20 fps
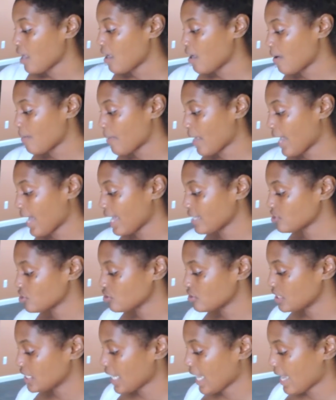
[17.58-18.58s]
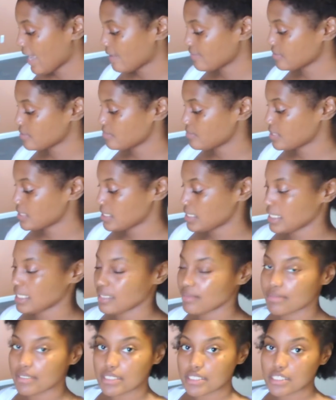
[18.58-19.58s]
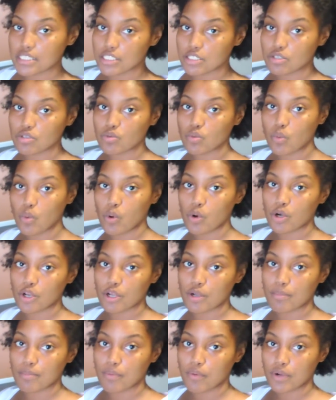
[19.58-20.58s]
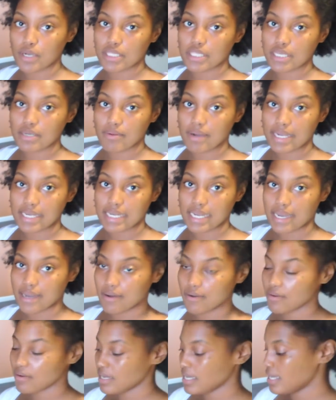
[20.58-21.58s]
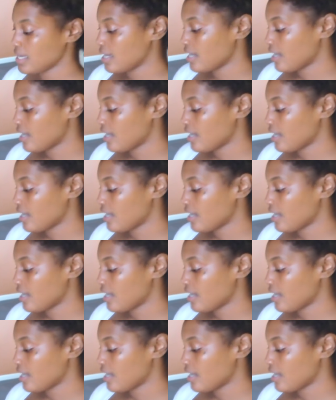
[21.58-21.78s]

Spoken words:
I actually have some steam distilled water boiling right now.